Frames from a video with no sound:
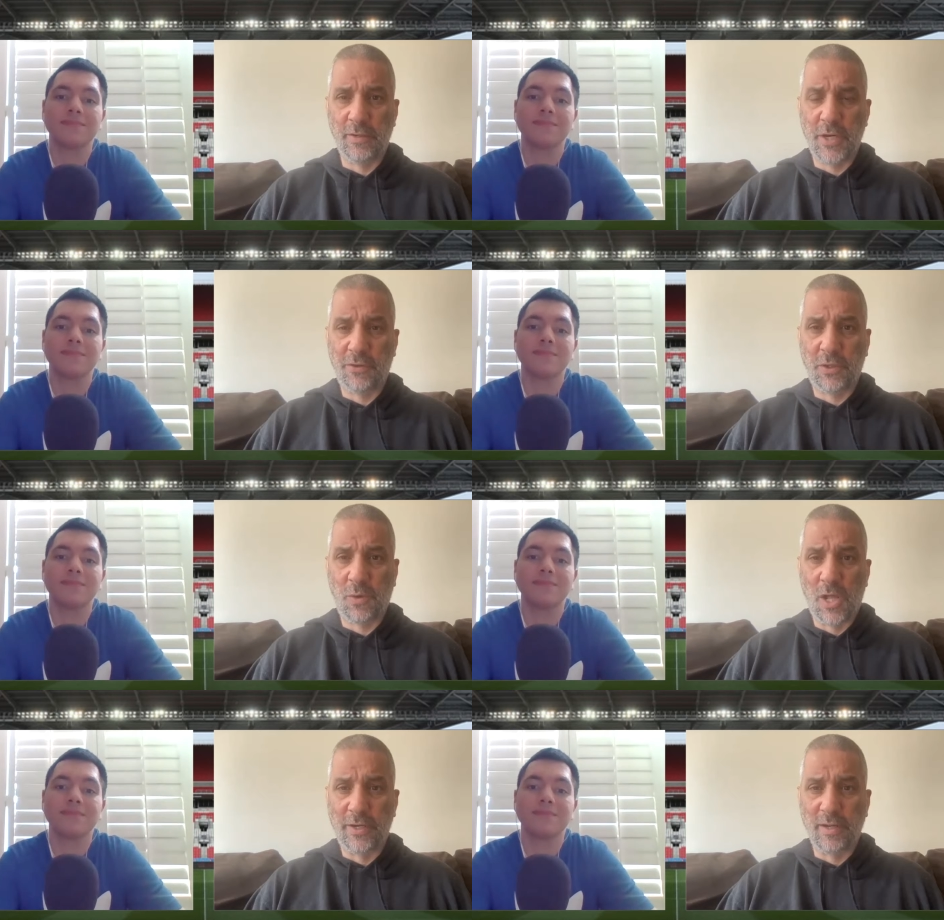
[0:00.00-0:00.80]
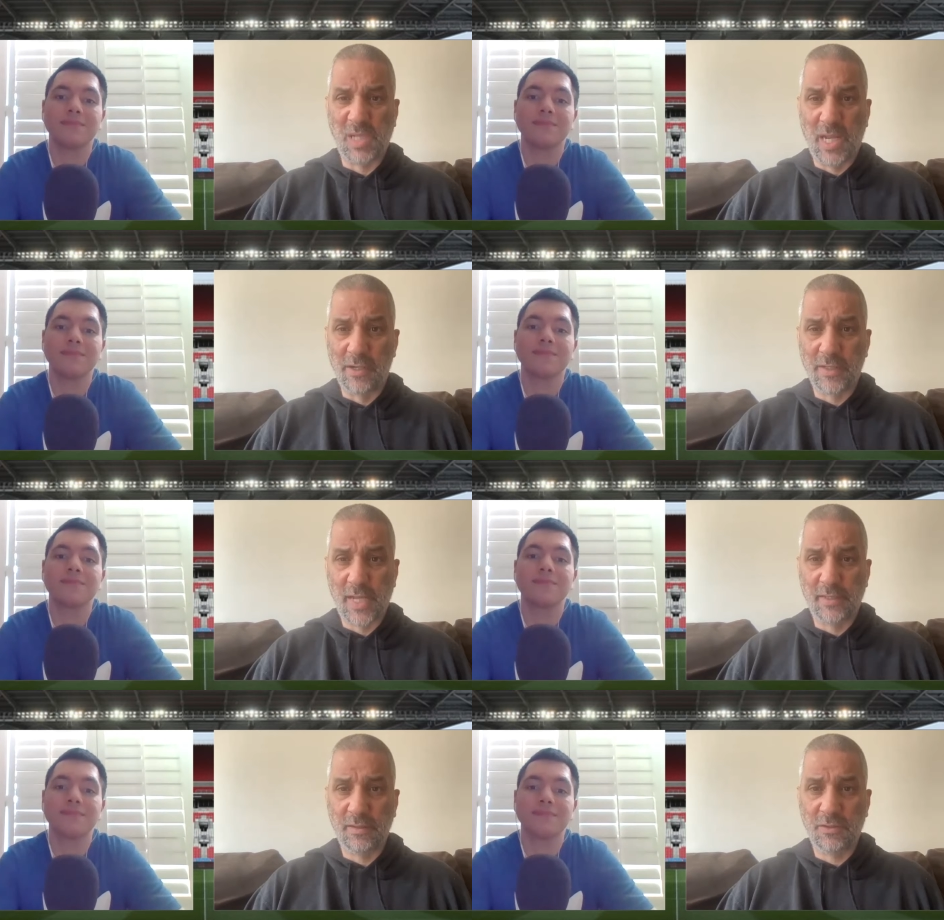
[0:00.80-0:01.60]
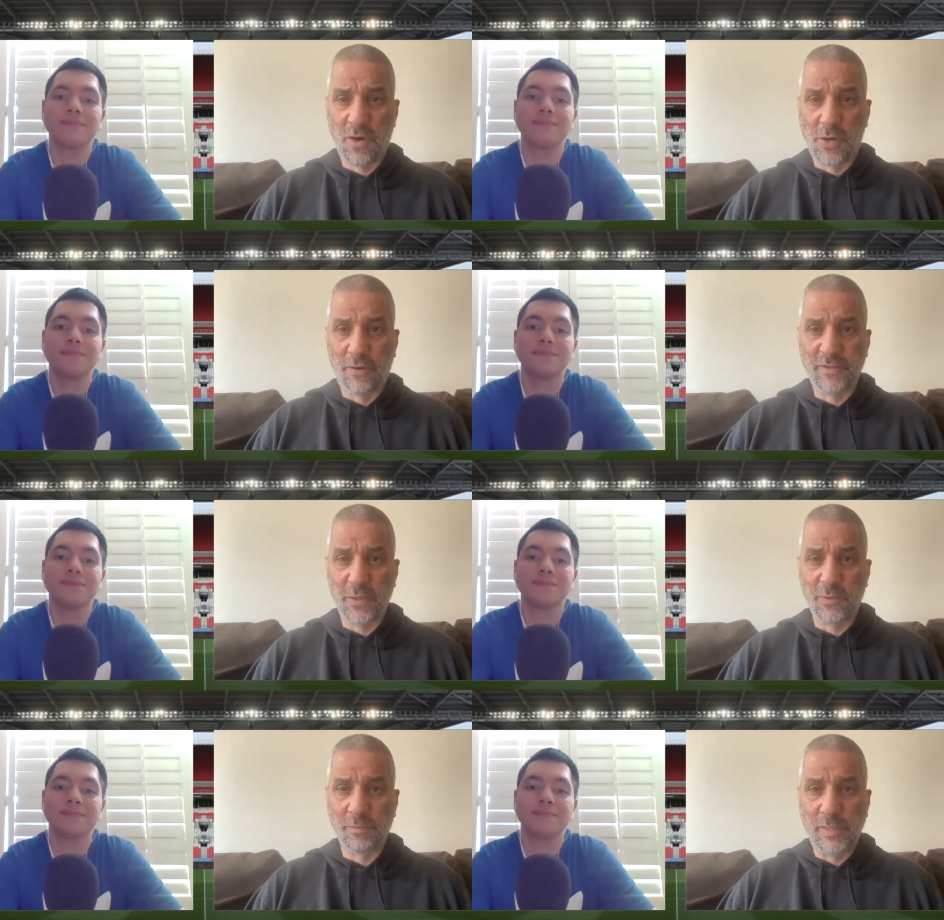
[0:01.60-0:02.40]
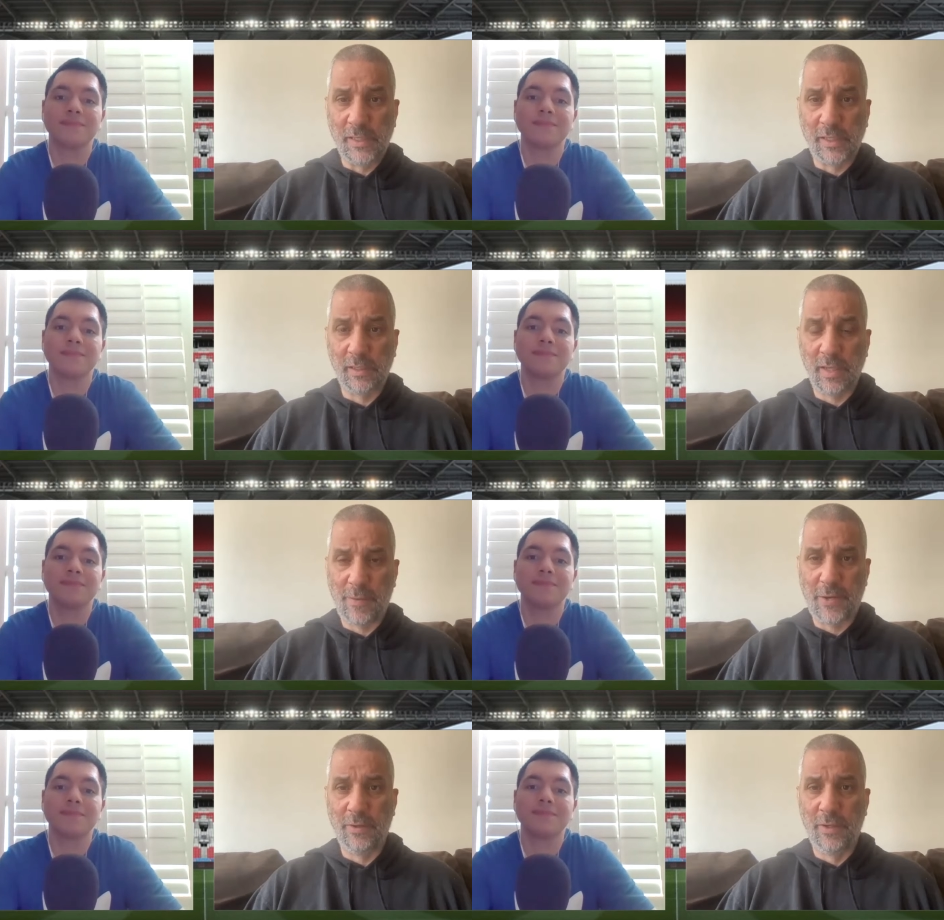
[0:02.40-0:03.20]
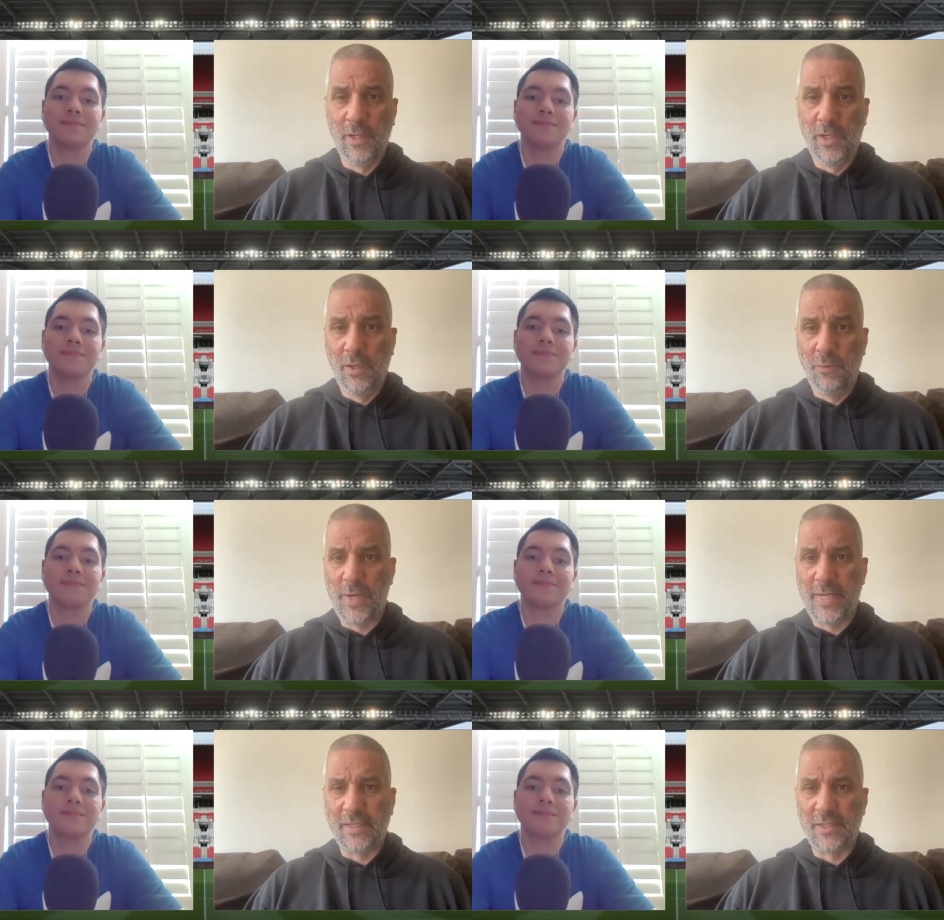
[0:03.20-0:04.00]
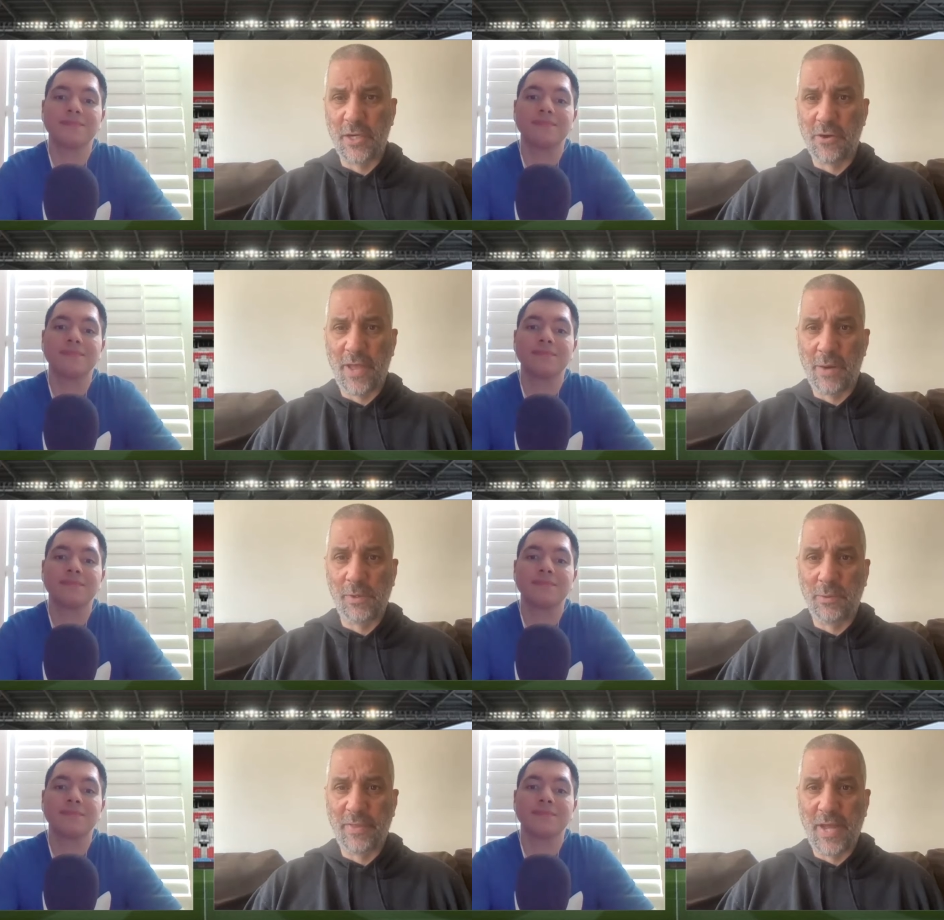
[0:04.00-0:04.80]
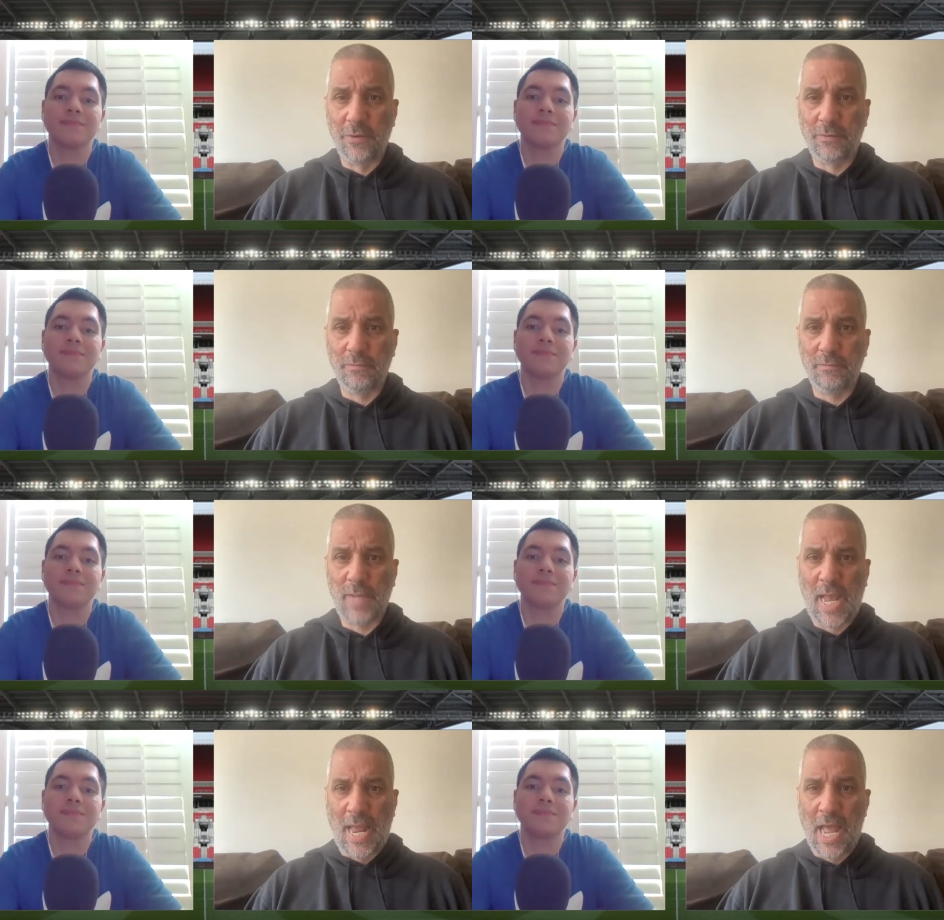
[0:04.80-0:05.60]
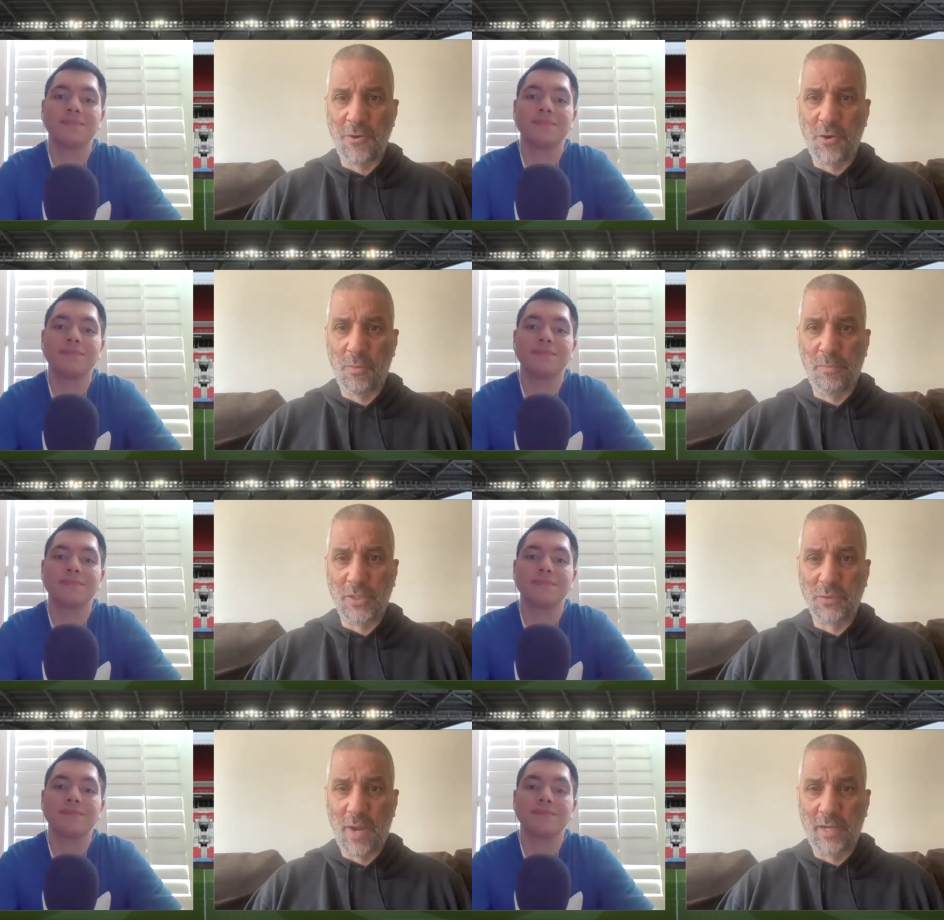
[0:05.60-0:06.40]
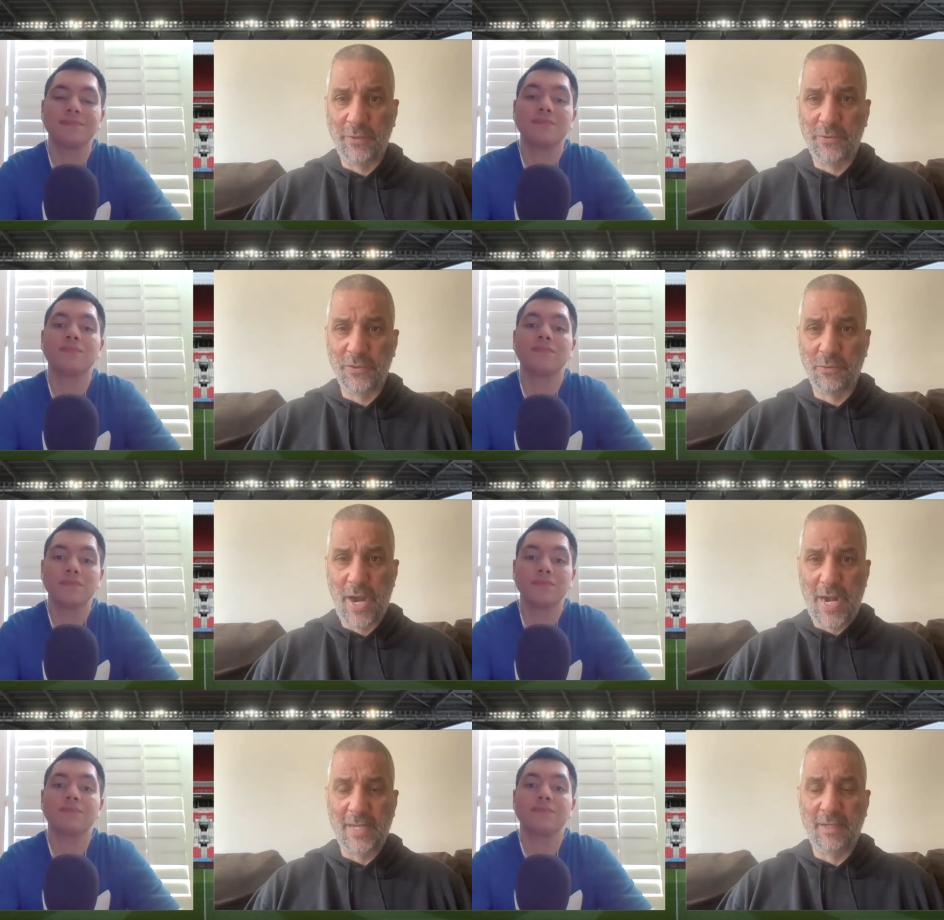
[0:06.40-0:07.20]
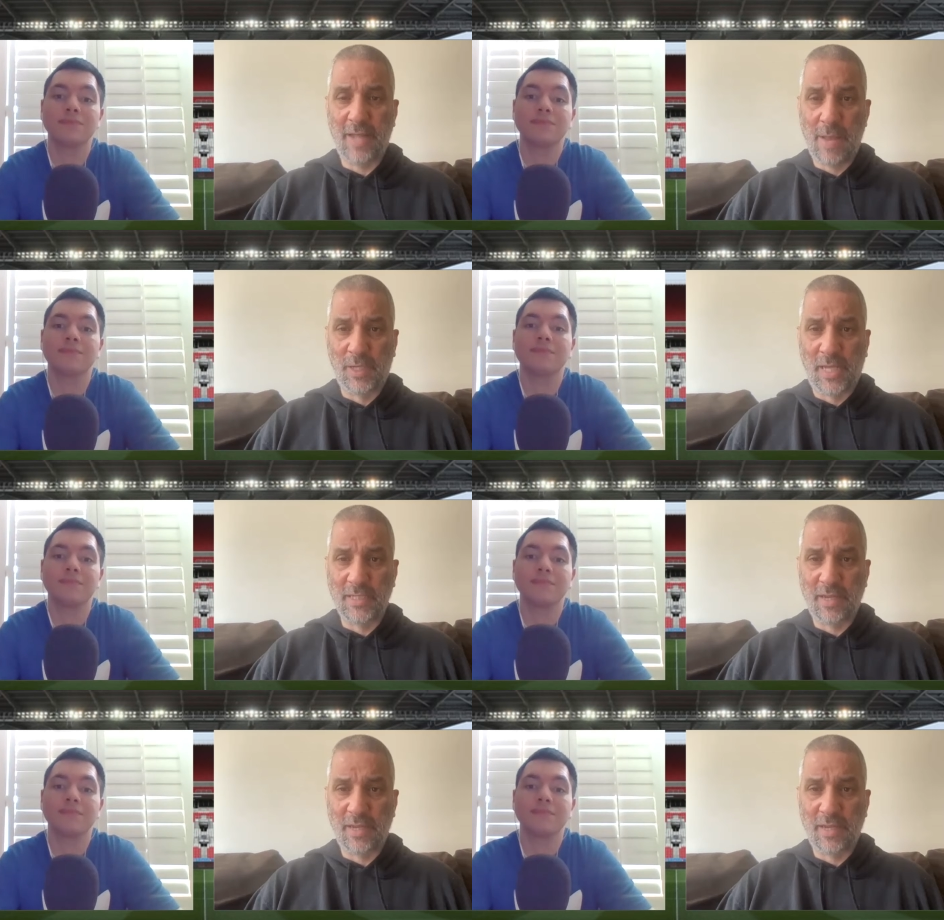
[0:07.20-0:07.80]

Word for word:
Speaker 1: you know the quality of players that Toronto FC was missing. I mean, when you consider they were without Alejandro Pozuelo, who's the reigning MLS